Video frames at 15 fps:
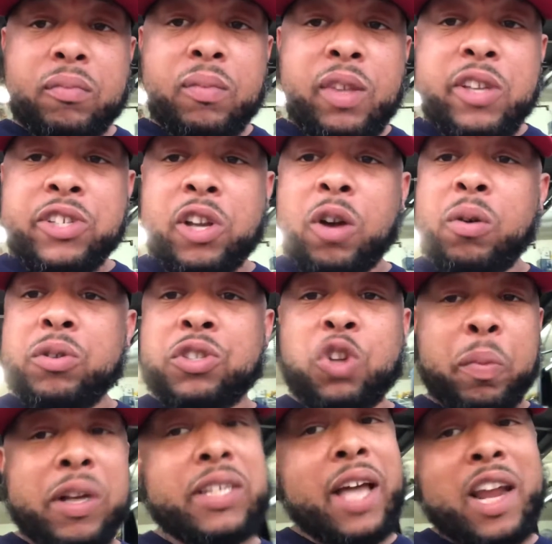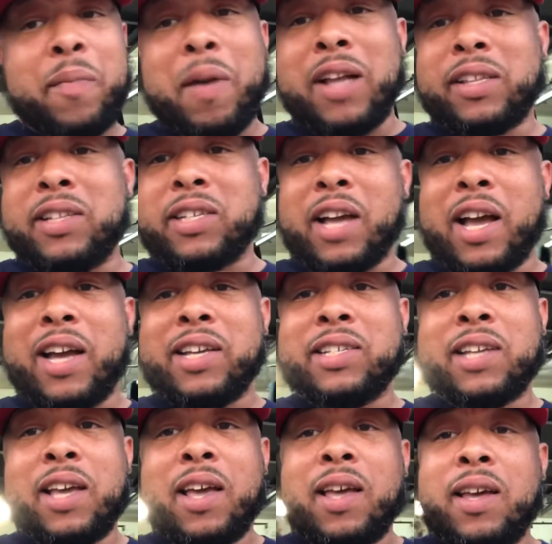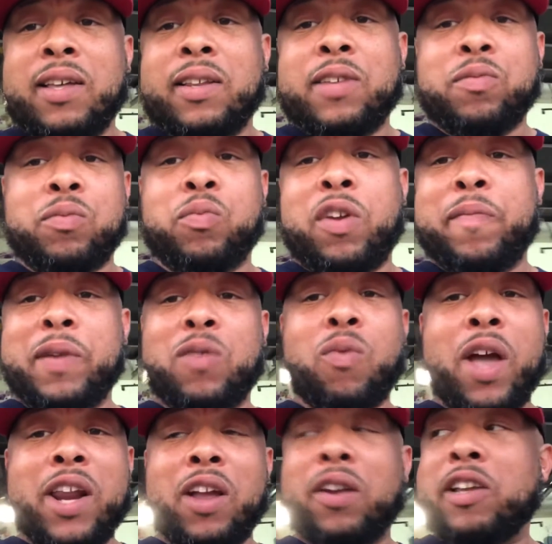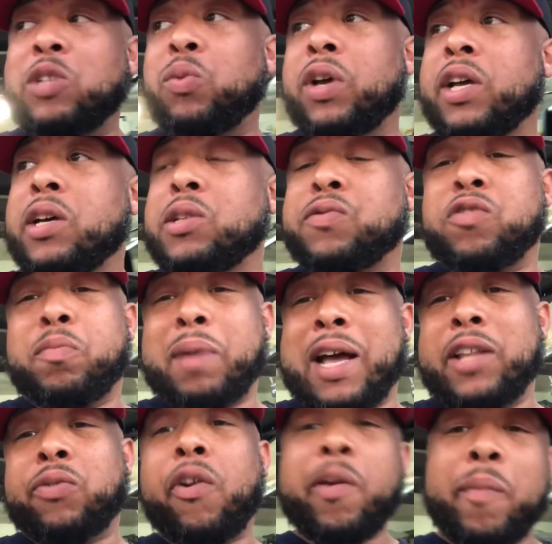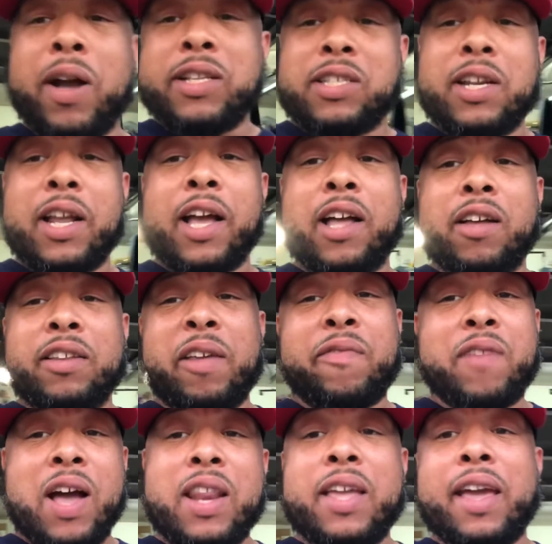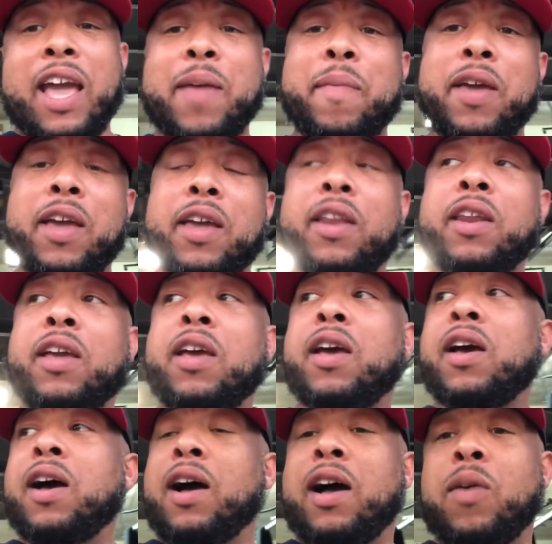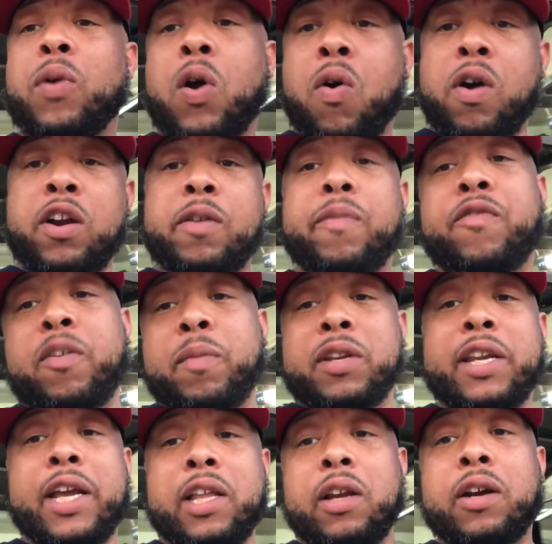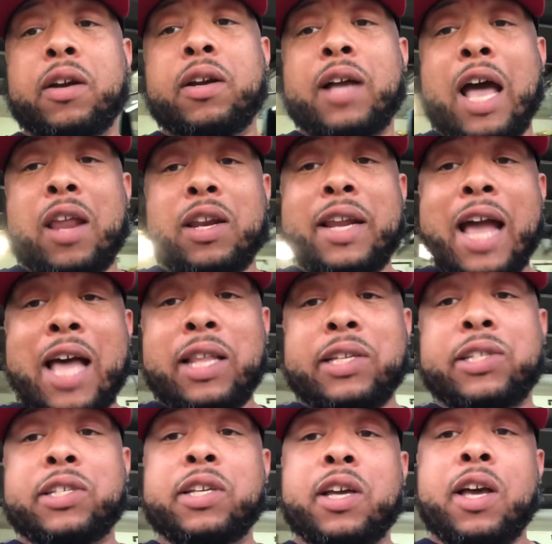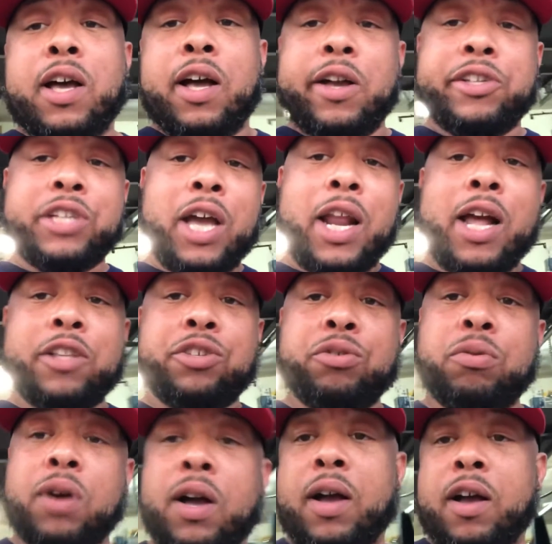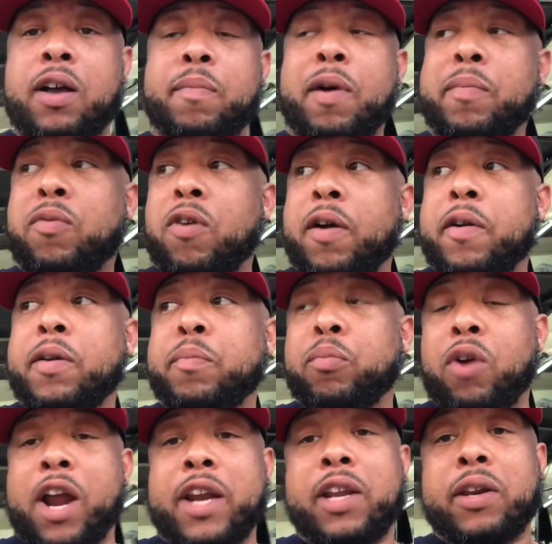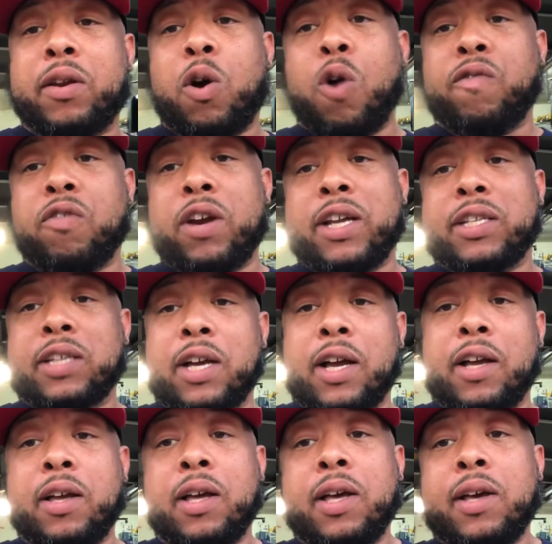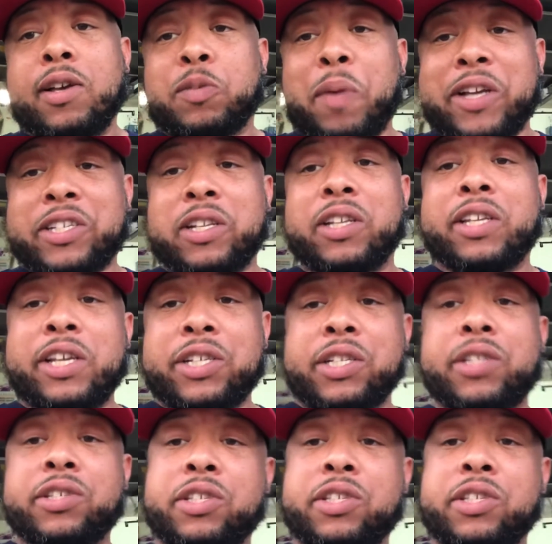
So super excited about this, guys. We've been waiting on these wheels for about 3 months now. They finally came in. We ordered them from a dealer out of Dallas. Shout out to my boy Brandon over at Special Editions.